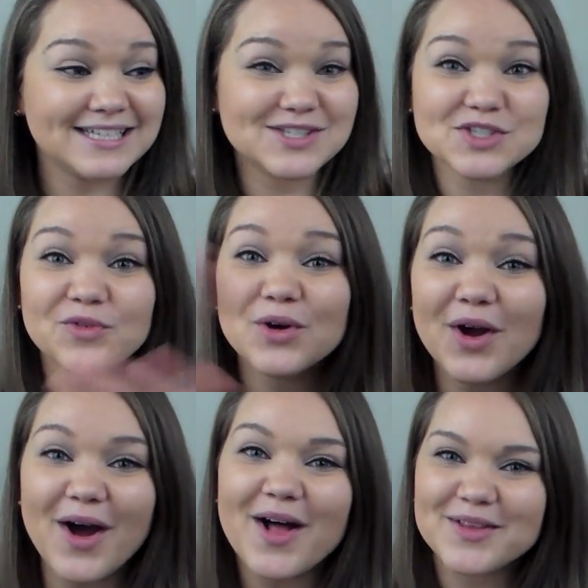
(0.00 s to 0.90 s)
This is
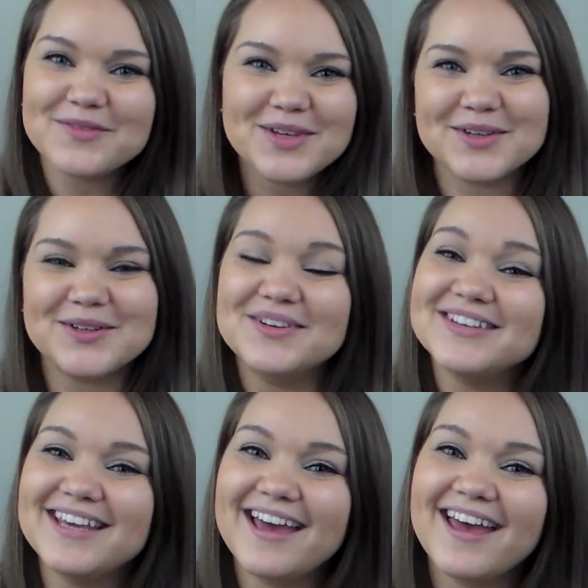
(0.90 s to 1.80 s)
for all of
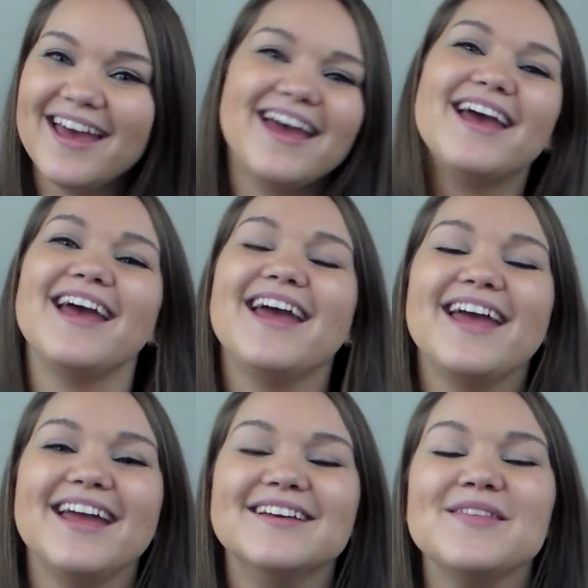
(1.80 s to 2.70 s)
you.
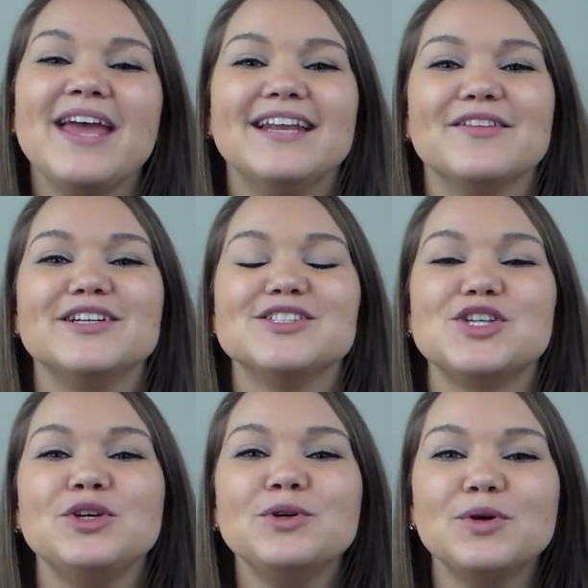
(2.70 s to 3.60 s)
Yay! Now there are
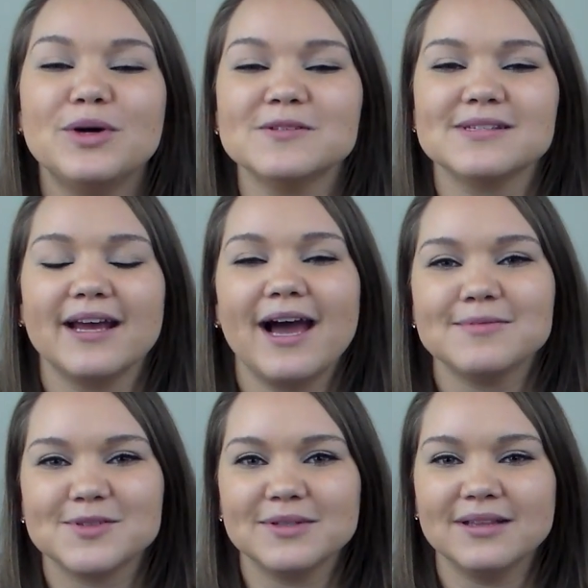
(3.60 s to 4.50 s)
2 quotes that I
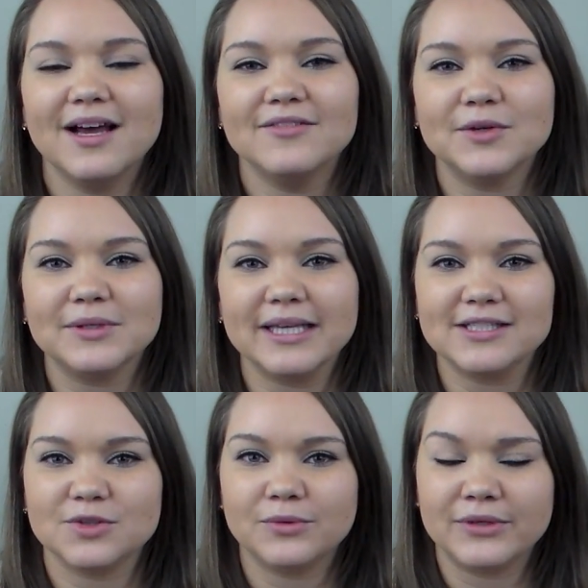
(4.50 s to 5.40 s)
absolutely love that
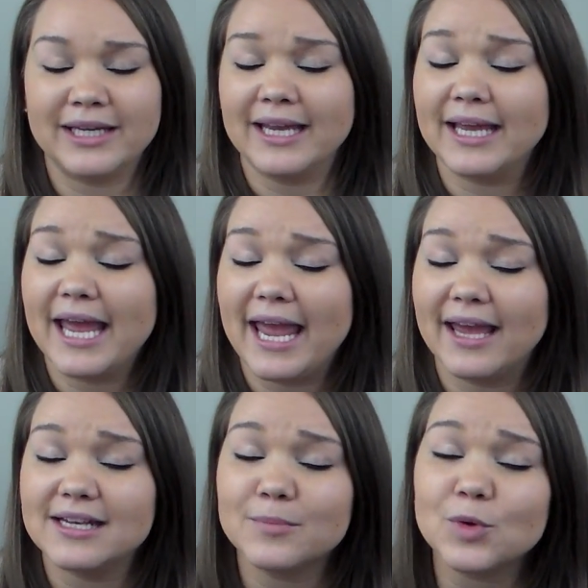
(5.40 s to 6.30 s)
relate to reading,
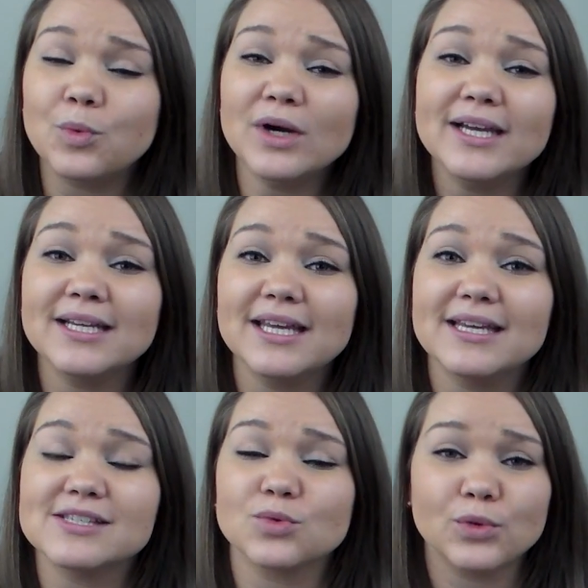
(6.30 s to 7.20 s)
and number 1
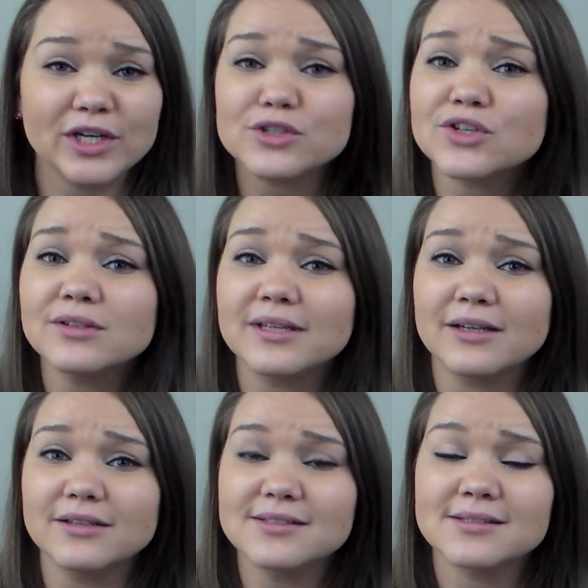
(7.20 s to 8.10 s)
is readers are
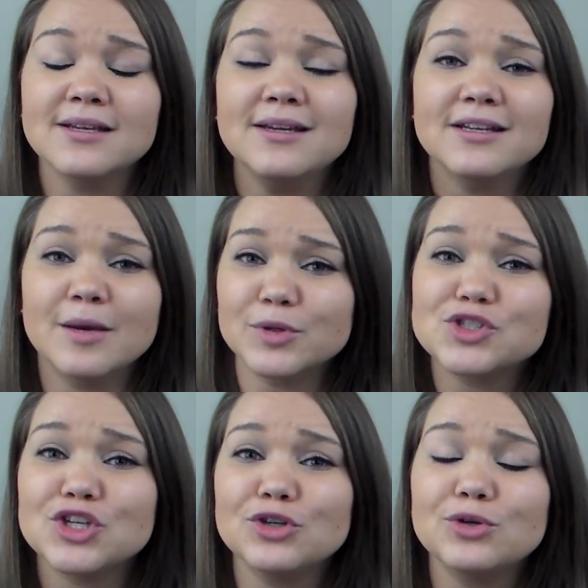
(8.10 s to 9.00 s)
leaders. Number
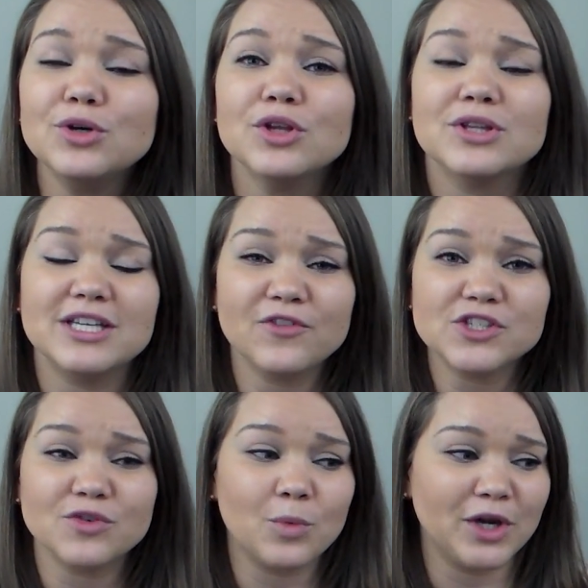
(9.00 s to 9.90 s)
2, the
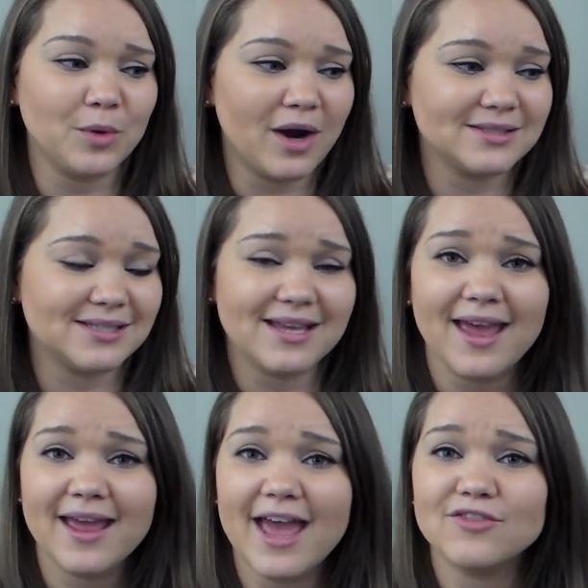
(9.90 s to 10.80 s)
difference from where you are
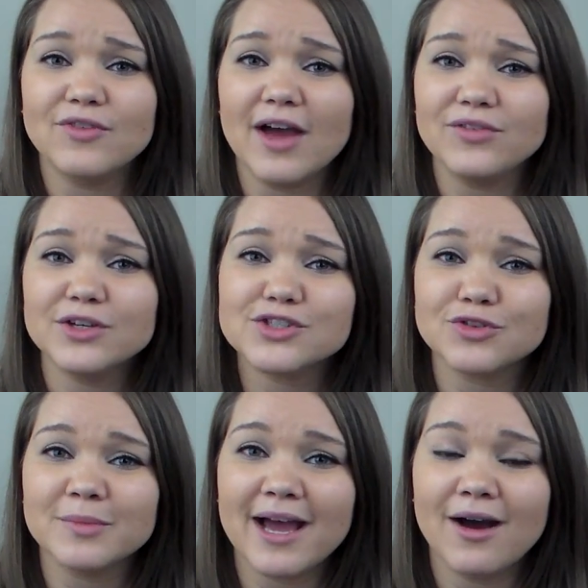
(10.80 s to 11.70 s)
today and 5 years
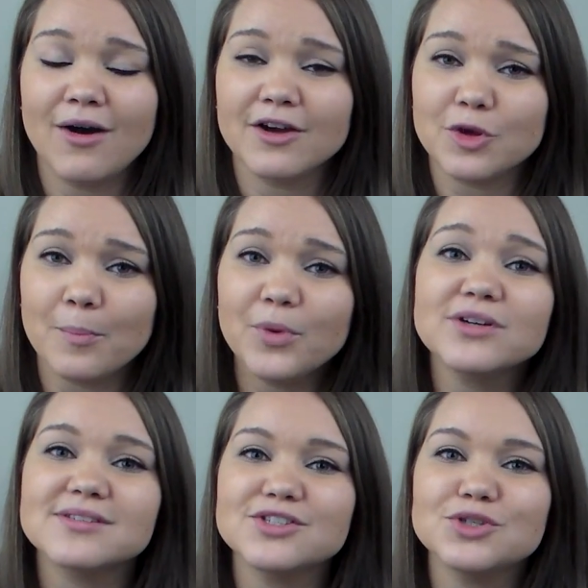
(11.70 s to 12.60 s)
from now are the
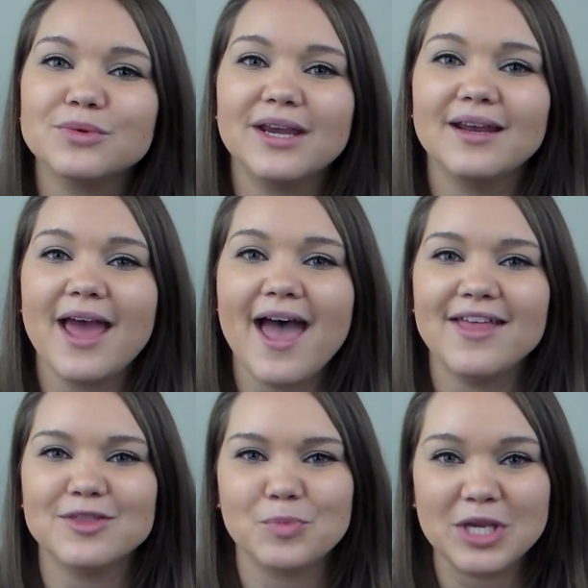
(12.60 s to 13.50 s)
books that you read
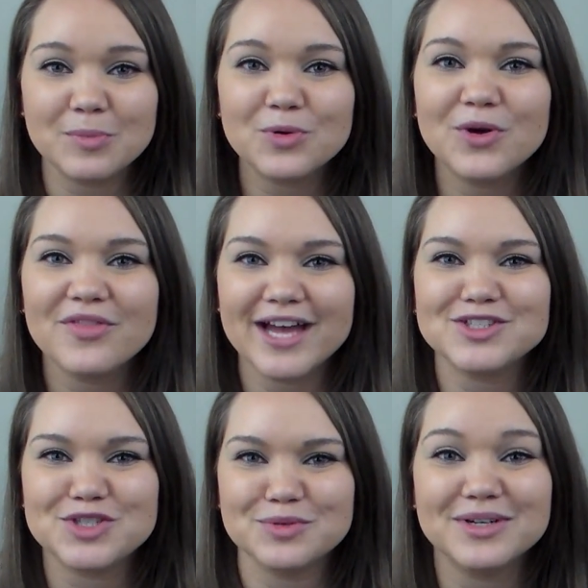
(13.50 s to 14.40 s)
and the people
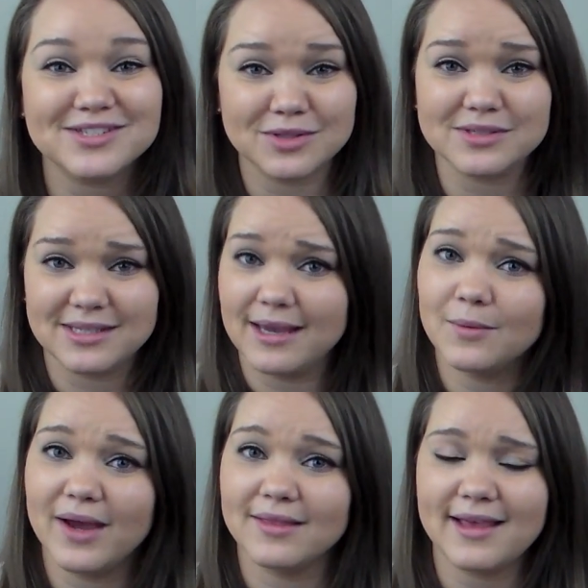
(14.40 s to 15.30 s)
that you associate
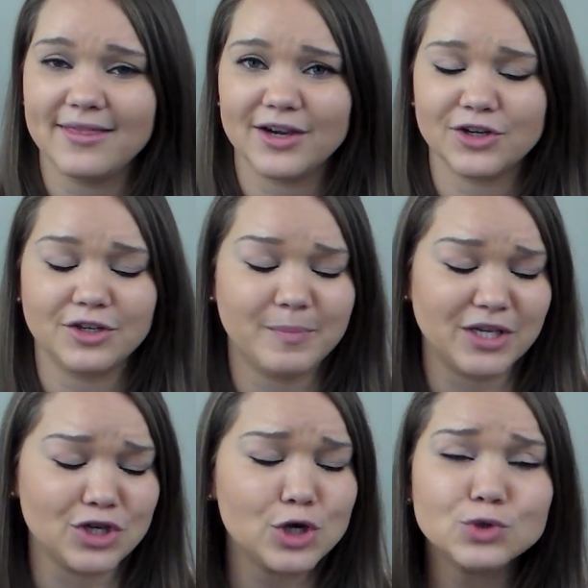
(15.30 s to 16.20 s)
with, and there could
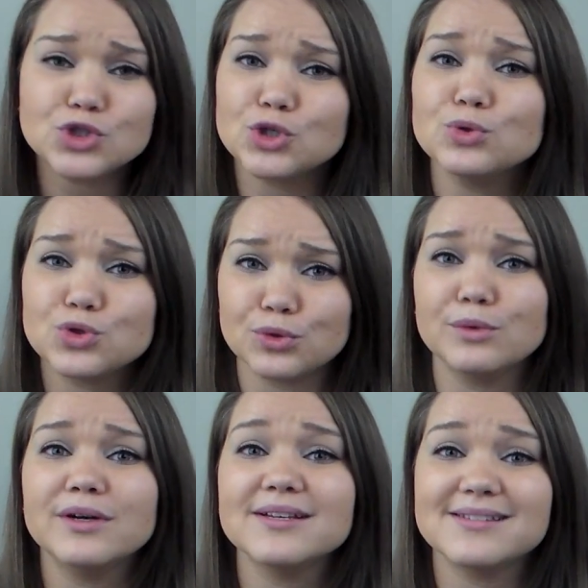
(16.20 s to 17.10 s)
be no 2
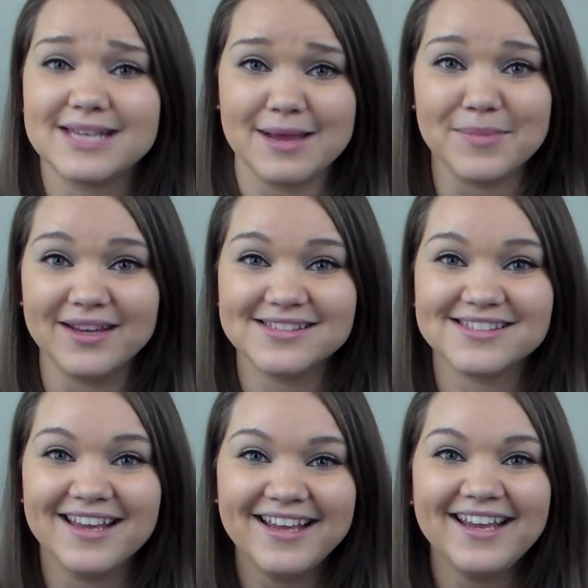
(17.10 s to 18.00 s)
truer
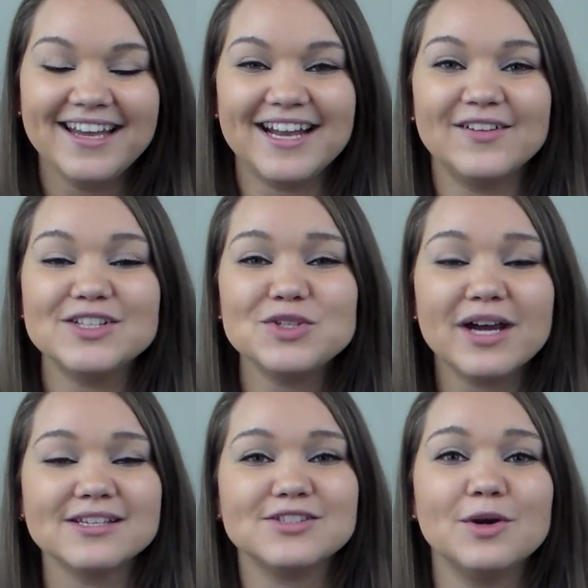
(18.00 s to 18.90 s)
statements. Now I'll let you
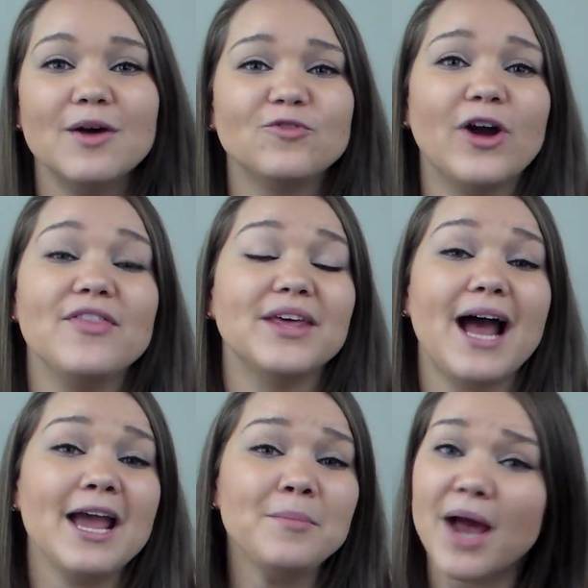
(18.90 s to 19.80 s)
guys know up front that
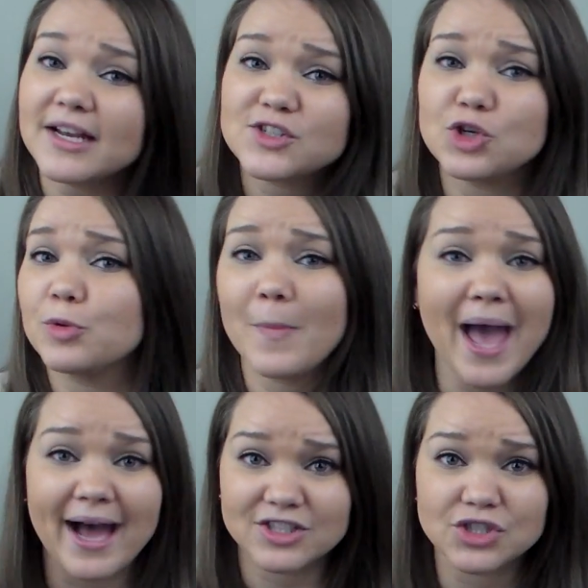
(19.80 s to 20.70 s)
I am not a super
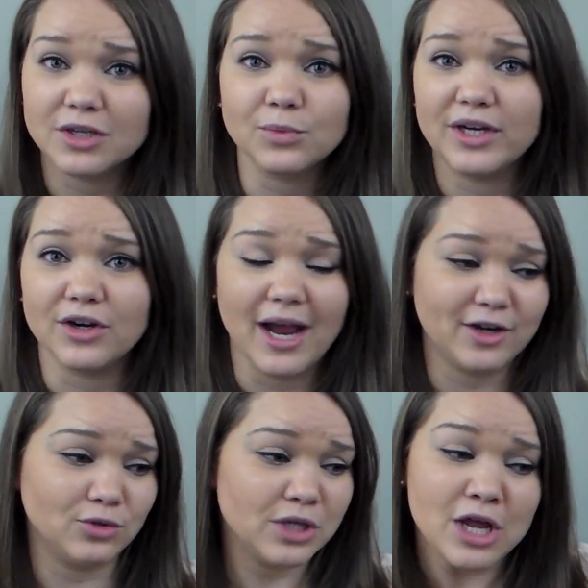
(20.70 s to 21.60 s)
passionate reader. I
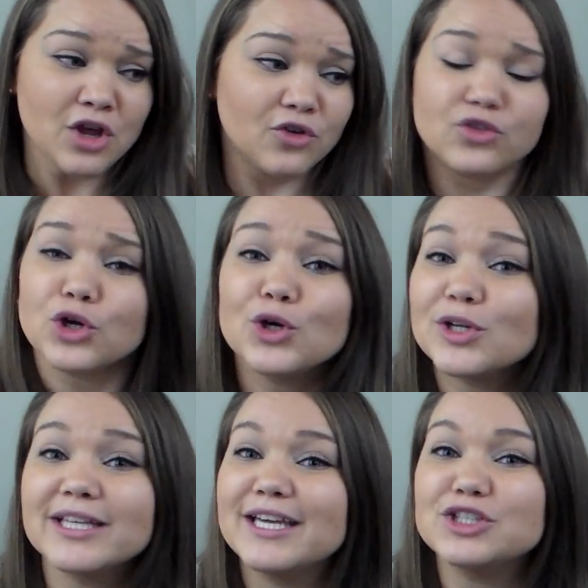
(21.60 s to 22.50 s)
don't
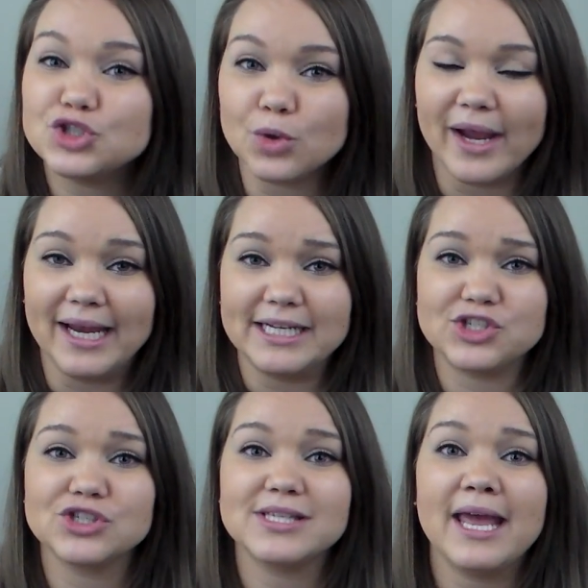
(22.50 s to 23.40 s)
thoroughly enjoy it.
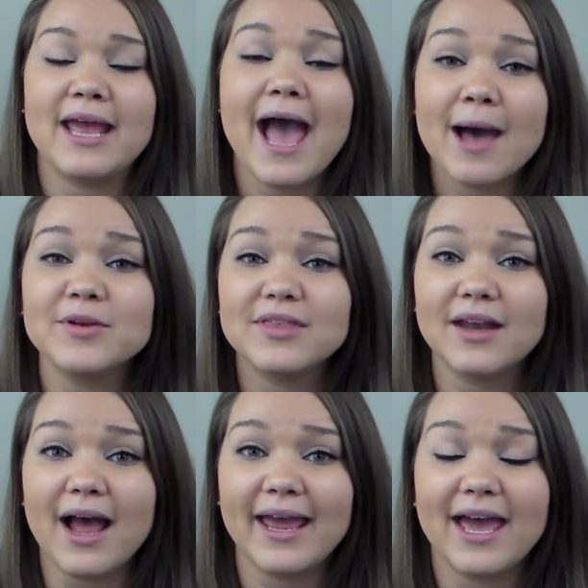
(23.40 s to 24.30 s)
It's just a habit
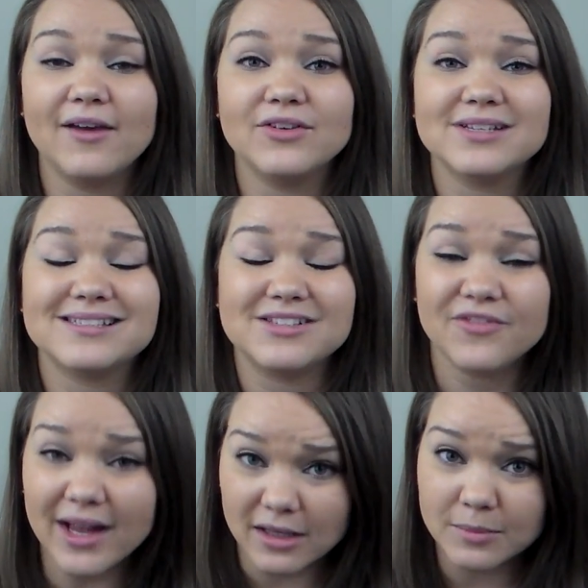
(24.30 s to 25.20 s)
that I have
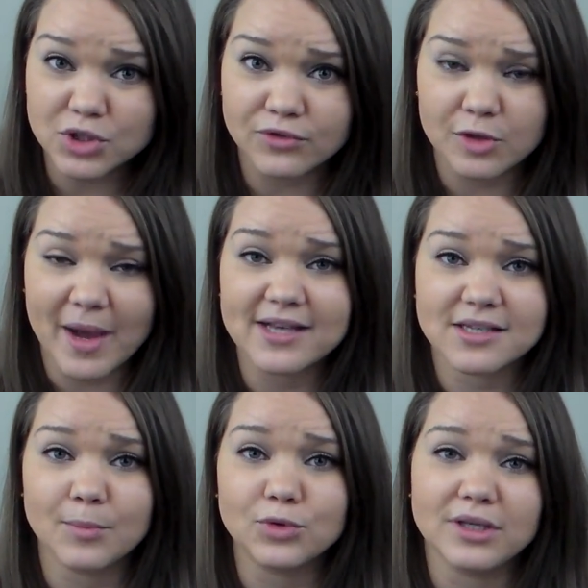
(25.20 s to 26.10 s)
developed over the
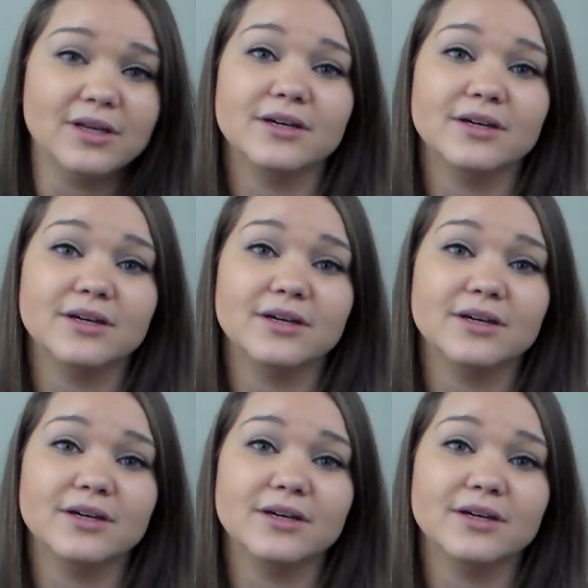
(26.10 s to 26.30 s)
past couple of